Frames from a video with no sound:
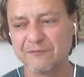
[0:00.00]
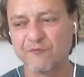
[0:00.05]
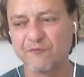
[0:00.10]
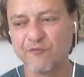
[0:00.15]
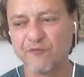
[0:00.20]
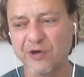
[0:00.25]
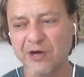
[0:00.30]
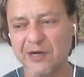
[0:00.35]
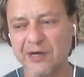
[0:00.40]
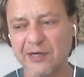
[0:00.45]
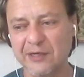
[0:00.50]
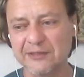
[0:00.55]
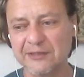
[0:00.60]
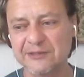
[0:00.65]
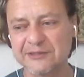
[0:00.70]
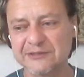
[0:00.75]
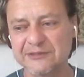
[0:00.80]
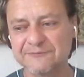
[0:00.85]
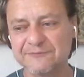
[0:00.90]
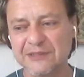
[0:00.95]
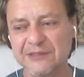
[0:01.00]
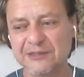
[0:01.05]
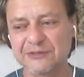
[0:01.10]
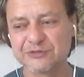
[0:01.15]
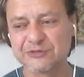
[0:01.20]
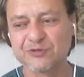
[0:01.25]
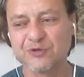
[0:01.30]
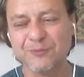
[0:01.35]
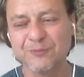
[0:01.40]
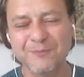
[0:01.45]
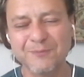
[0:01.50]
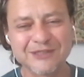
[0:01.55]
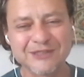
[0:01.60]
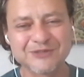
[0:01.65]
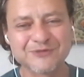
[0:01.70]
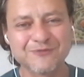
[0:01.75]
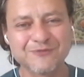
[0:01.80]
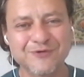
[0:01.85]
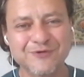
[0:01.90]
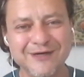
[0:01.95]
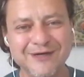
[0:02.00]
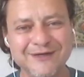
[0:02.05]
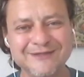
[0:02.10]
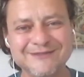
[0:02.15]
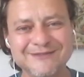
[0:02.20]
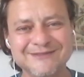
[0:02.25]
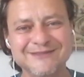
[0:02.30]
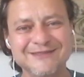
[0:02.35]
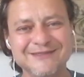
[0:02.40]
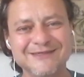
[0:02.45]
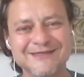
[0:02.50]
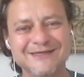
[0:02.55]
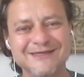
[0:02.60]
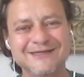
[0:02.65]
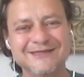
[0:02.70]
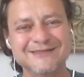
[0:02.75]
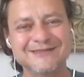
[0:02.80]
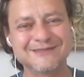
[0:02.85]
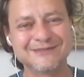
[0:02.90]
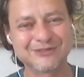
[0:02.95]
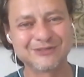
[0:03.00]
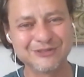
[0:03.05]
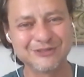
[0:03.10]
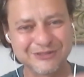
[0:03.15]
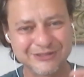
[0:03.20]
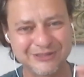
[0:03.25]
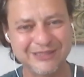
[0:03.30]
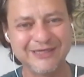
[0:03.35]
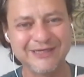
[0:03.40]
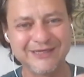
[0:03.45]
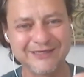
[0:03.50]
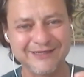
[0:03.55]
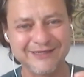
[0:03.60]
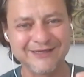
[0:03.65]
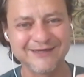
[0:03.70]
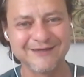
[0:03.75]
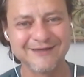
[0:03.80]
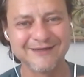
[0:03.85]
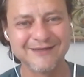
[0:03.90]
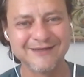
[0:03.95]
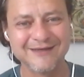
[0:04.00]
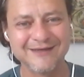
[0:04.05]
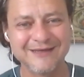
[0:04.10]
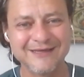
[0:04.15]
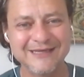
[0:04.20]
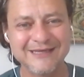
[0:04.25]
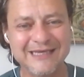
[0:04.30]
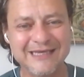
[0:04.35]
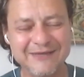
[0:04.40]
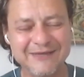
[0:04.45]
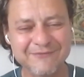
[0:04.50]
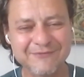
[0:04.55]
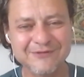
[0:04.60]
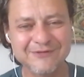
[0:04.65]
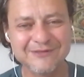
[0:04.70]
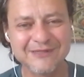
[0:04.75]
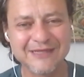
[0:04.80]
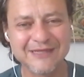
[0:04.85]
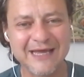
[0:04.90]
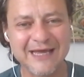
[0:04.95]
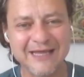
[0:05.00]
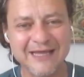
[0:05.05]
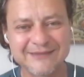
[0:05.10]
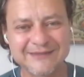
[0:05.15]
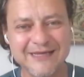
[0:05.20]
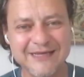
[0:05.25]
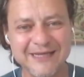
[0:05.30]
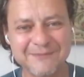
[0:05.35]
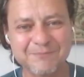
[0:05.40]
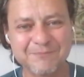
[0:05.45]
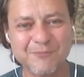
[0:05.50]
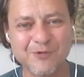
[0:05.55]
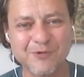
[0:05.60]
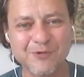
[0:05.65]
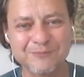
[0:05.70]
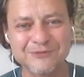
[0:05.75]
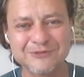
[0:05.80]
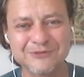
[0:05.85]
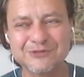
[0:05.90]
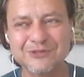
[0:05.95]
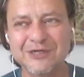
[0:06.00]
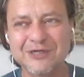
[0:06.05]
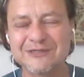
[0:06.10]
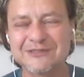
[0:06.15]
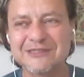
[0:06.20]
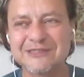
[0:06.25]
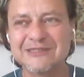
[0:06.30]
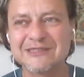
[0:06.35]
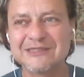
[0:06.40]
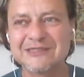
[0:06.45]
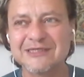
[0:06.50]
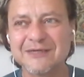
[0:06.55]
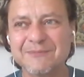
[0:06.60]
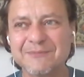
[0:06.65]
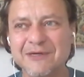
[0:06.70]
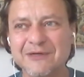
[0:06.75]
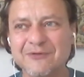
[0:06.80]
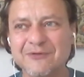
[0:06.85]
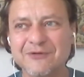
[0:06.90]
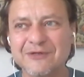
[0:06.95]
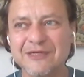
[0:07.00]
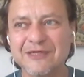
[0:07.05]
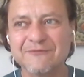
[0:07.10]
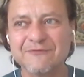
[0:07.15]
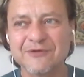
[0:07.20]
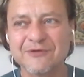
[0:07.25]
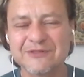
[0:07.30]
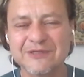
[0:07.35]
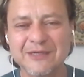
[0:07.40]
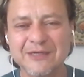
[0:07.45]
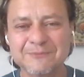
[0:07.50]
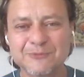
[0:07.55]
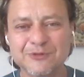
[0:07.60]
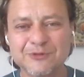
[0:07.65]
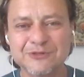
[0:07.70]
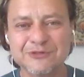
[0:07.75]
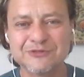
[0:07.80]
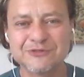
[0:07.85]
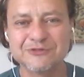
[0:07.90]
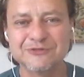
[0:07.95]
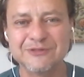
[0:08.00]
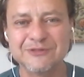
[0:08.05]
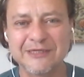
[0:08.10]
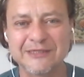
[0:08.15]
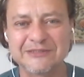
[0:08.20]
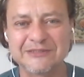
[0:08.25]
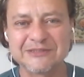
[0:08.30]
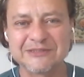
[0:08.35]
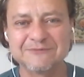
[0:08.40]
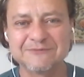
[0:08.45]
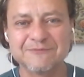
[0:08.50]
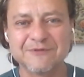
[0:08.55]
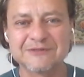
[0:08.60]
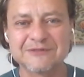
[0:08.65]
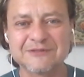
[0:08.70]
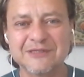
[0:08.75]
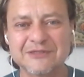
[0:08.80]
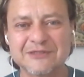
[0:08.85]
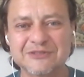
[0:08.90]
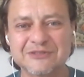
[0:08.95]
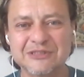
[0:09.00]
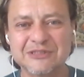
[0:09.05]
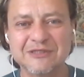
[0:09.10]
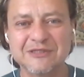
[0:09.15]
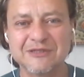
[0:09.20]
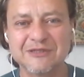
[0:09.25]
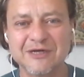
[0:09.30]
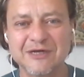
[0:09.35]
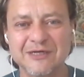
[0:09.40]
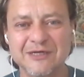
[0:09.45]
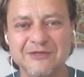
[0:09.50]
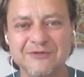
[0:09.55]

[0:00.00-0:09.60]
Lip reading: wired, we are so much wired to thinking. Even at that moment, you are thinking about, okay, what I'm going to do next? What does she like?